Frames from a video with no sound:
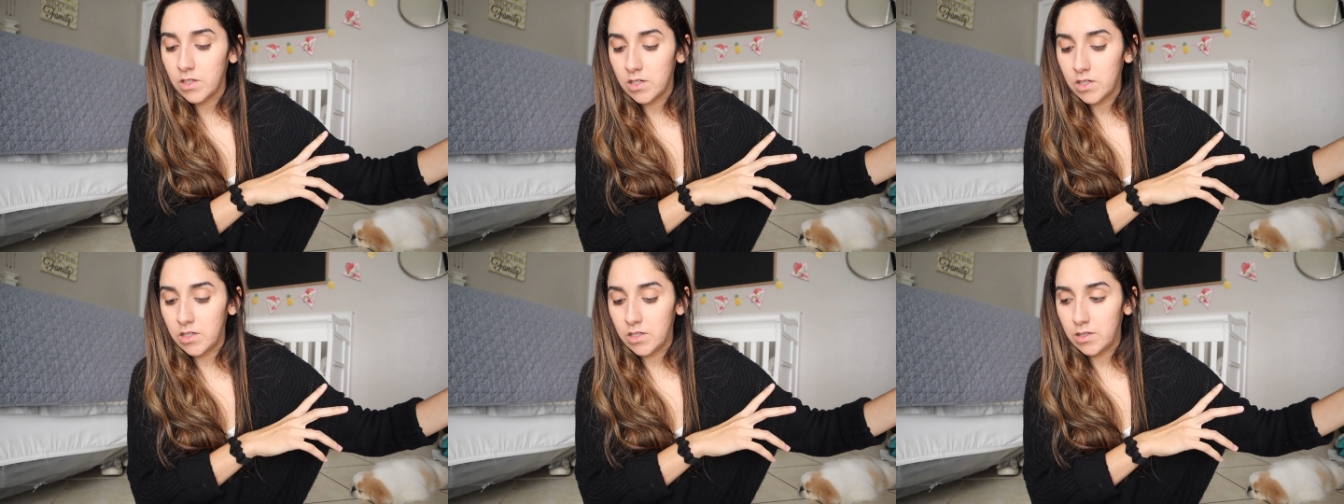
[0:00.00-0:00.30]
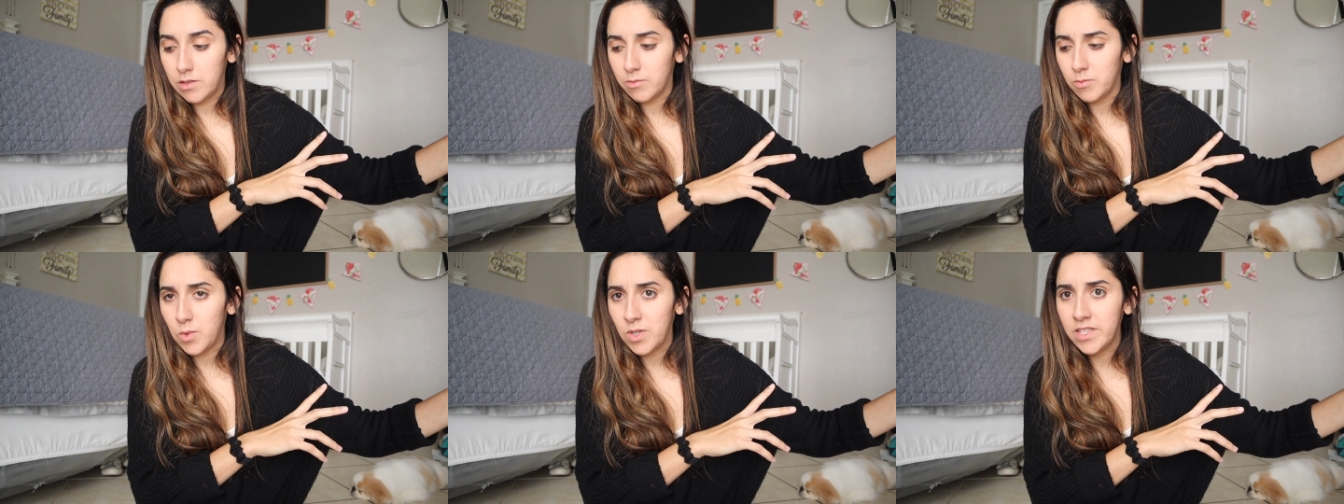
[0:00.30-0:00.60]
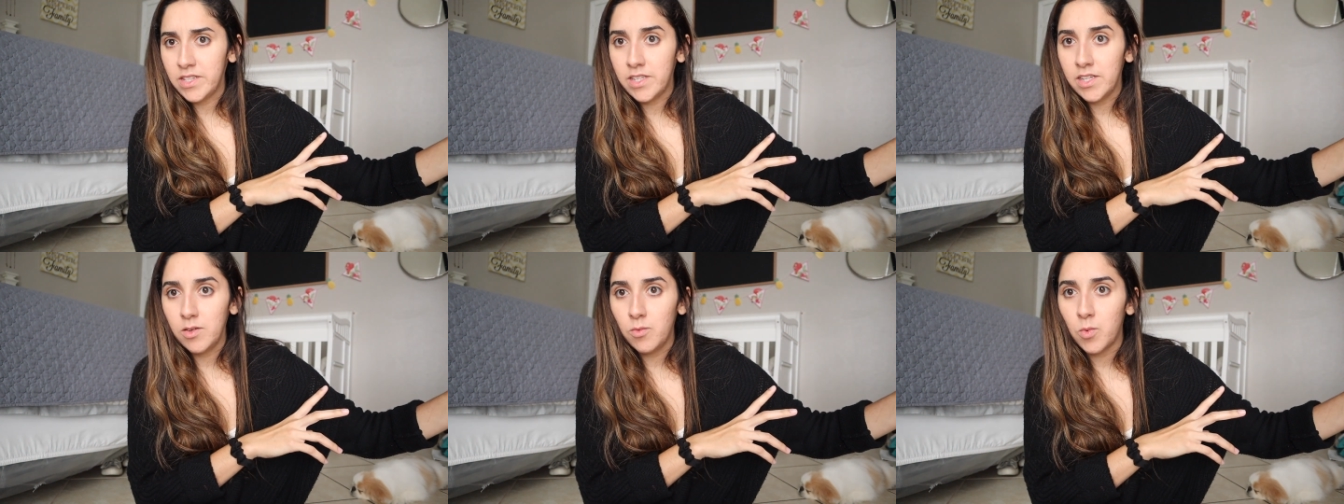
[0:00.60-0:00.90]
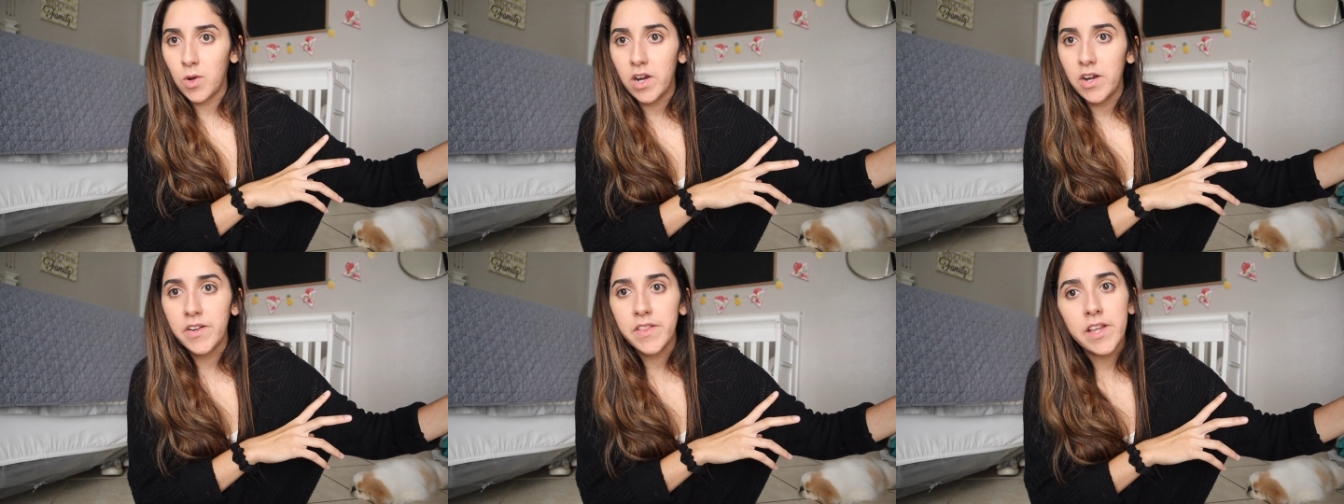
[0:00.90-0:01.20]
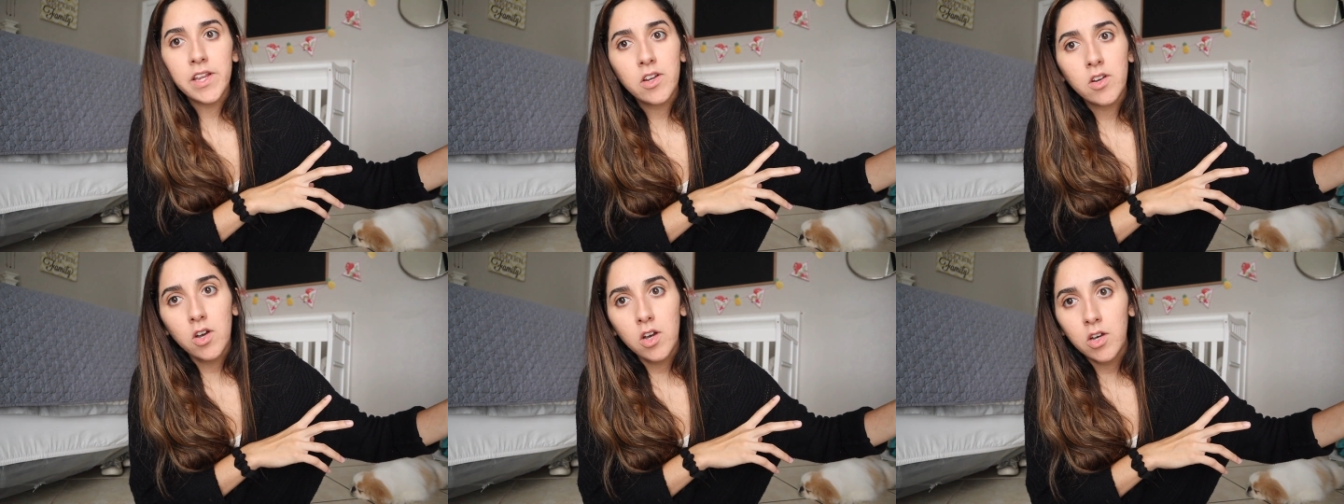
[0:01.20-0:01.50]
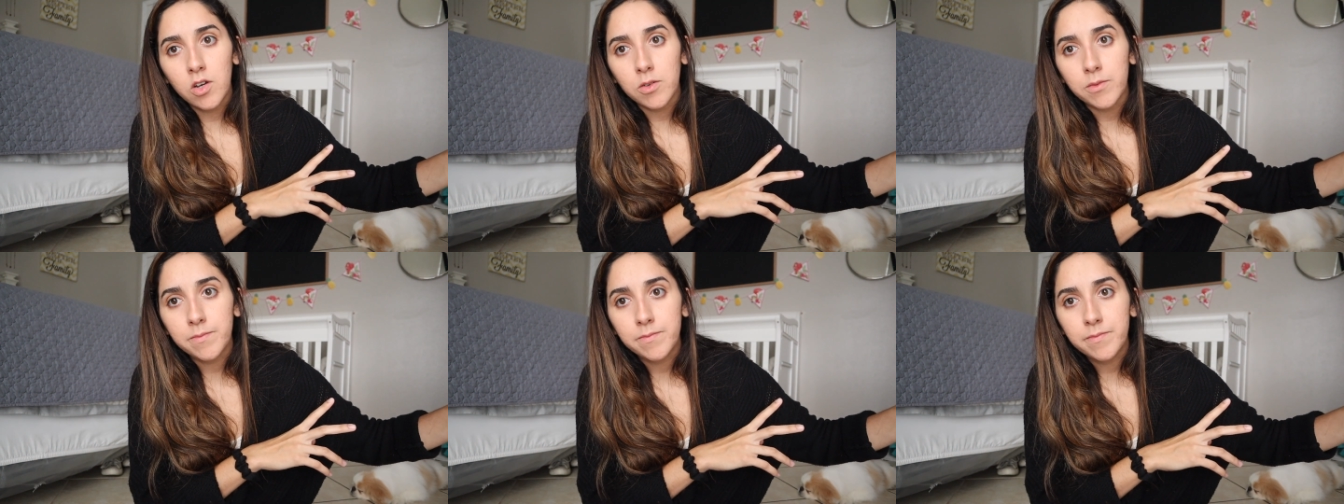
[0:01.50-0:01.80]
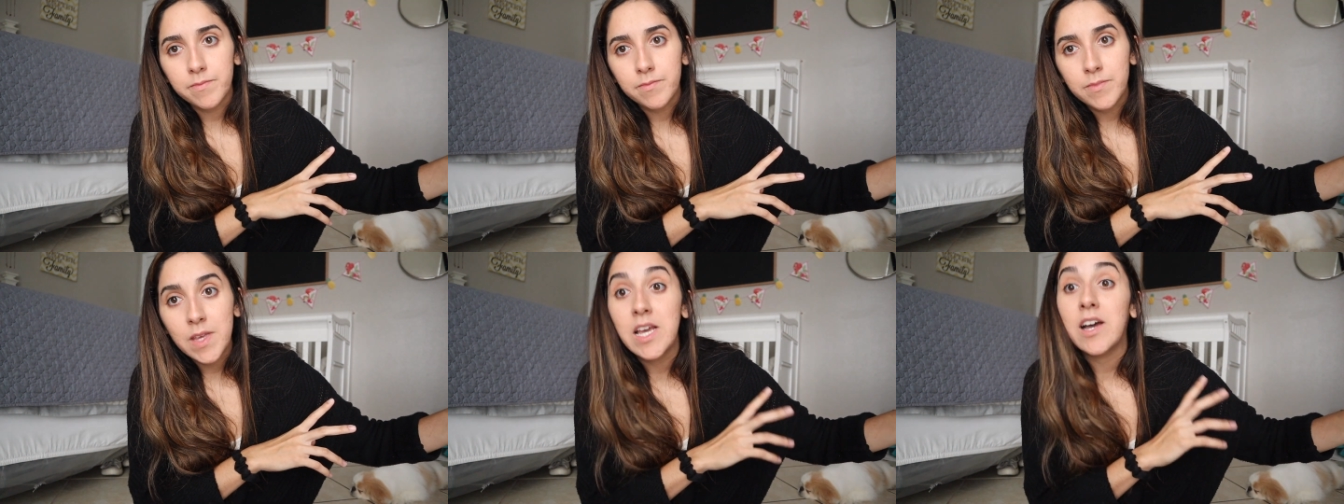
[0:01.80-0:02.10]
what are they called?
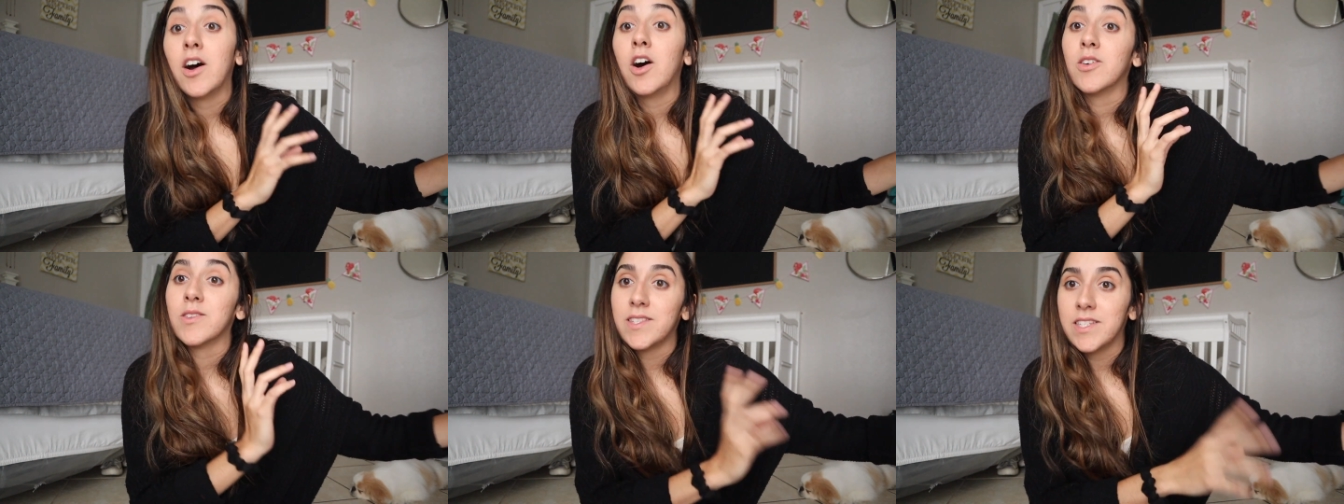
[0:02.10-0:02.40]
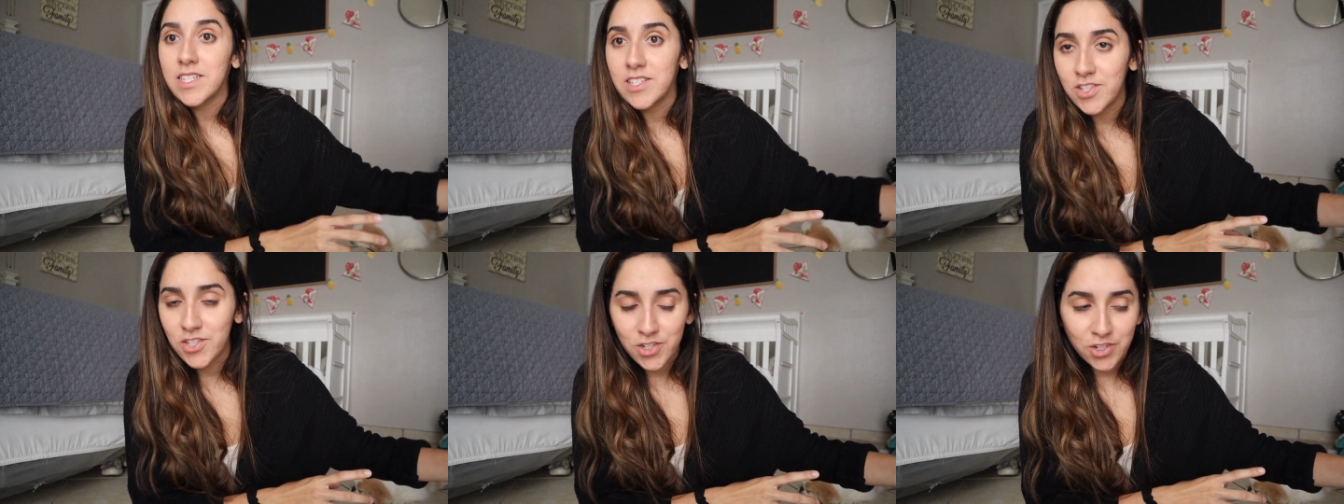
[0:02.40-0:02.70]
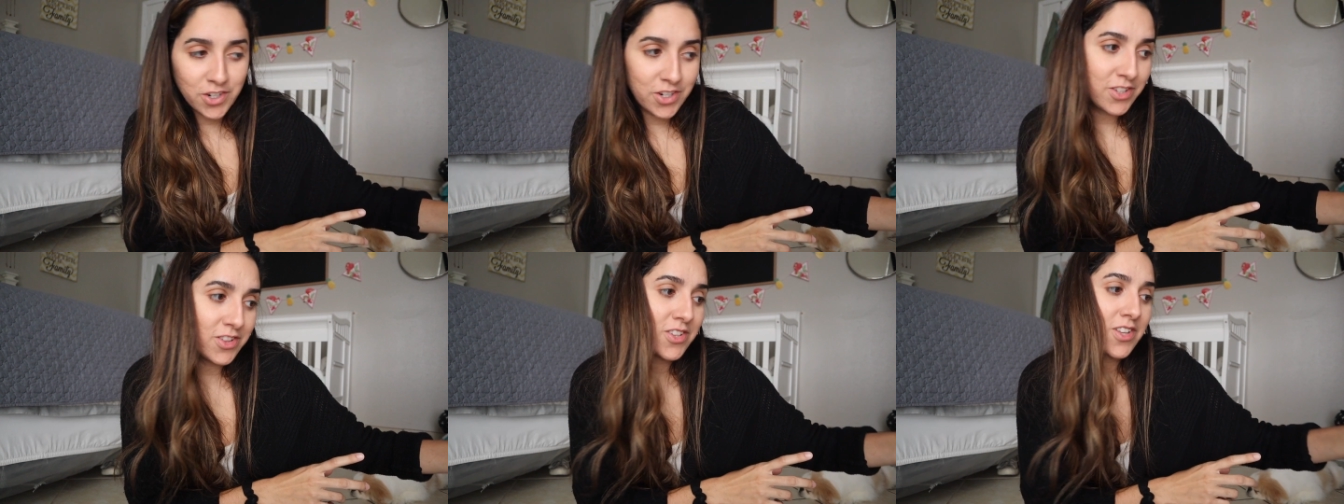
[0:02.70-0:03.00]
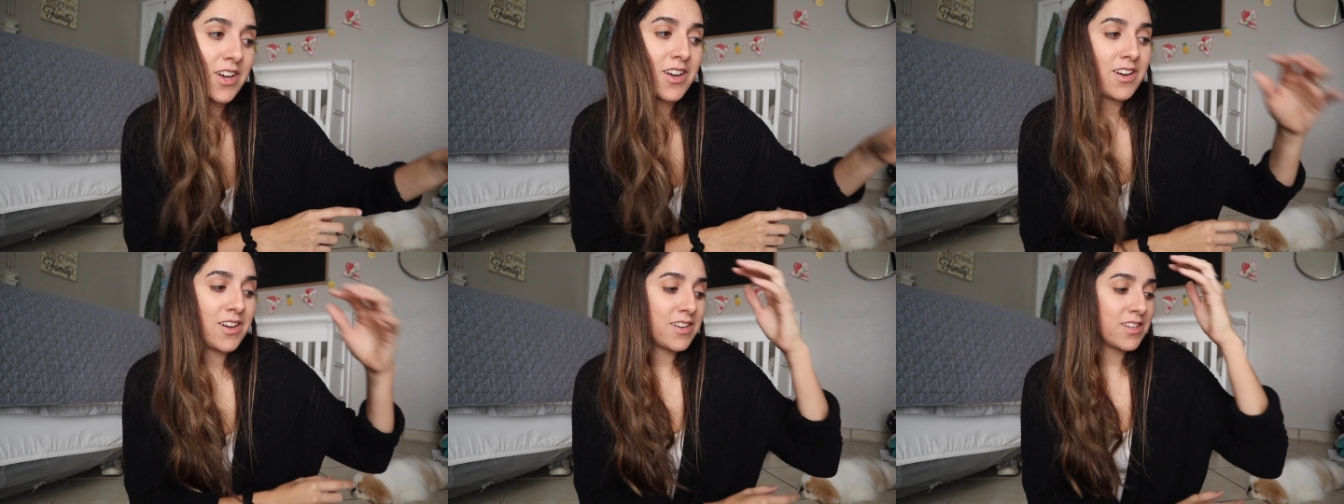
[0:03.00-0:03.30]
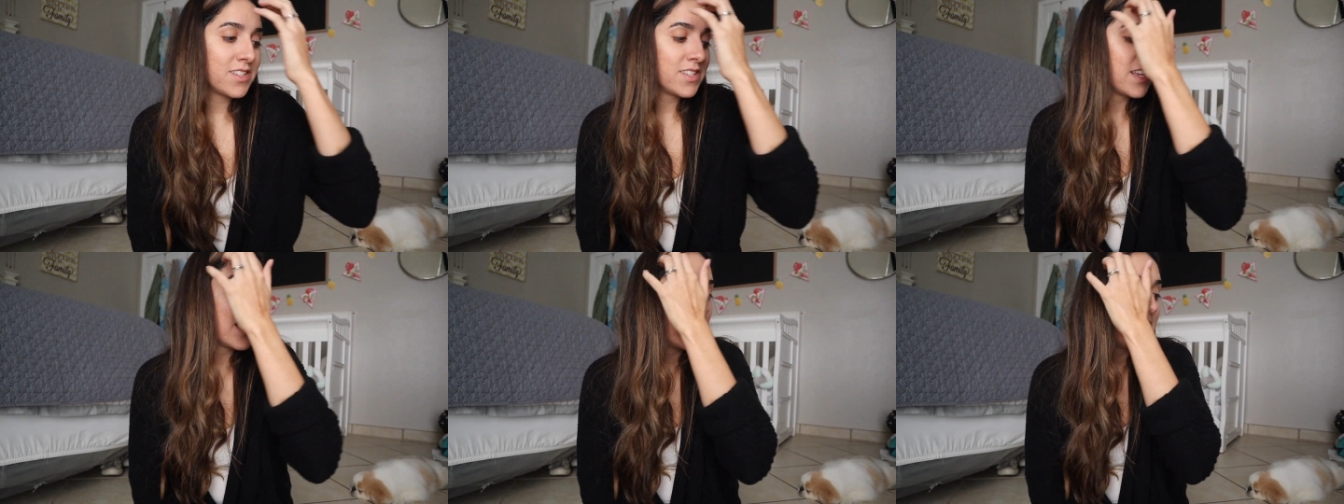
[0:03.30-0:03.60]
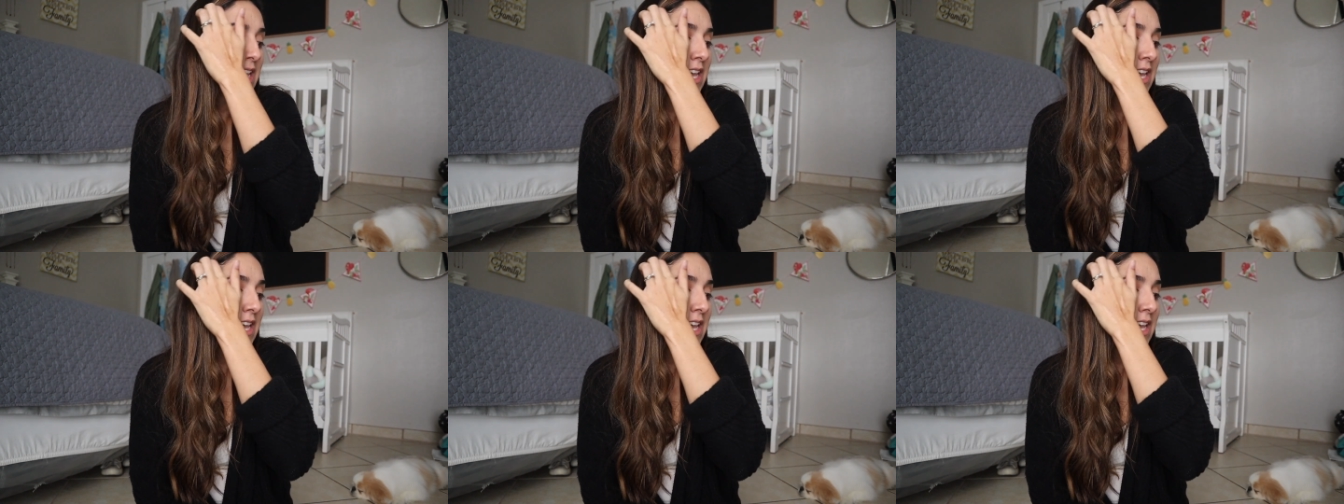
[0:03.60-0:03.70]
Oh, sister-in-laws.